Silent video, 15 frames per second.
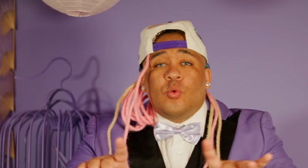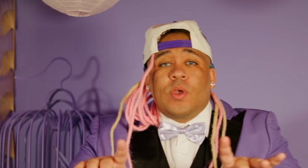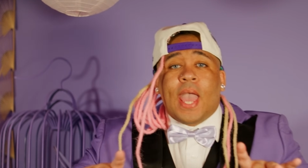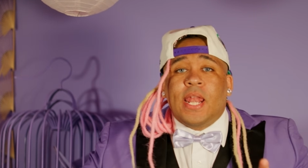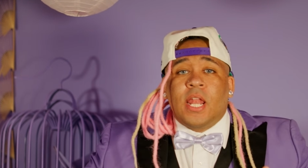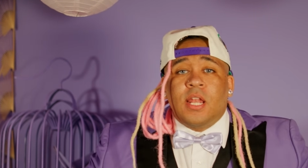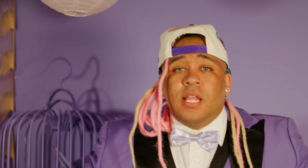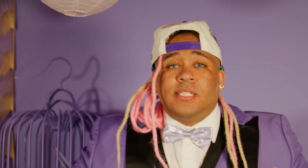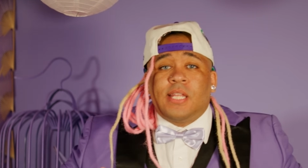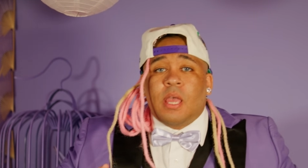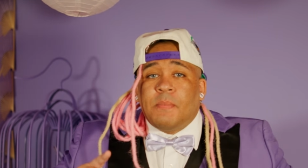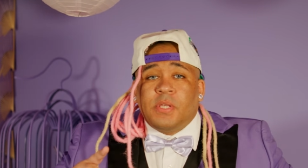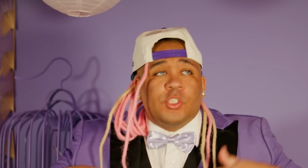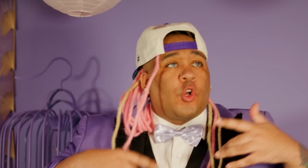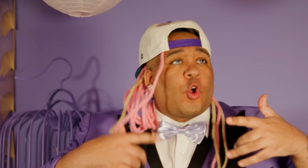You can't
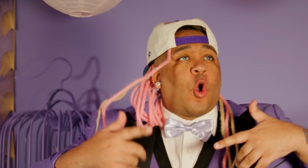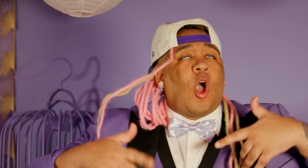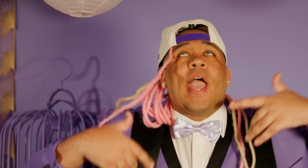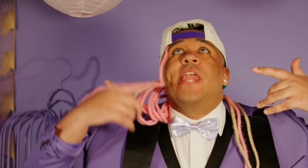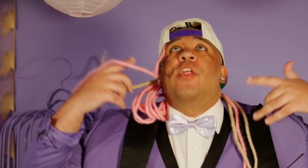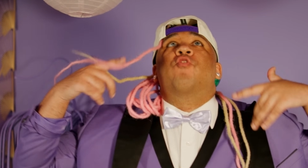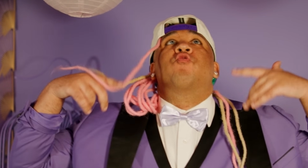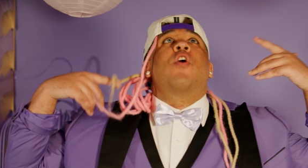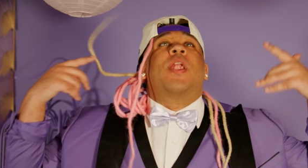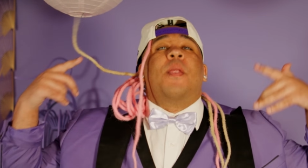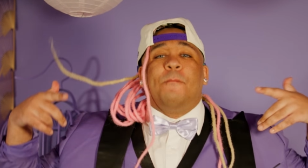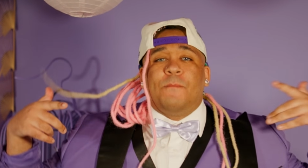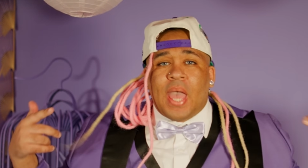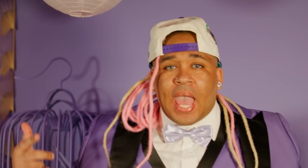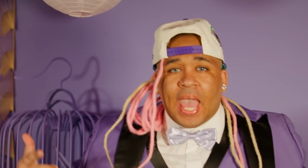understand me, so go ahead and
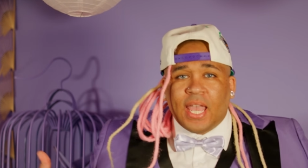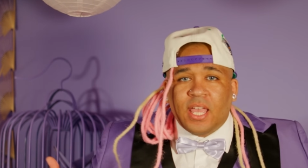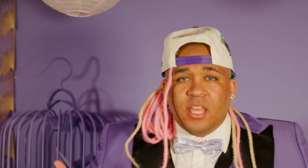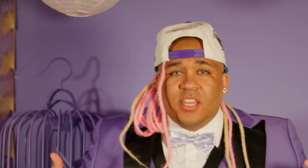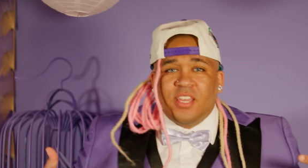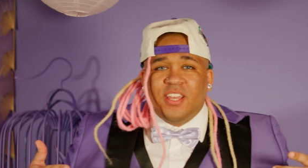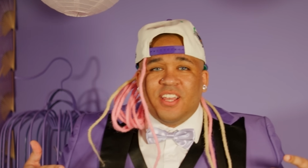run it back.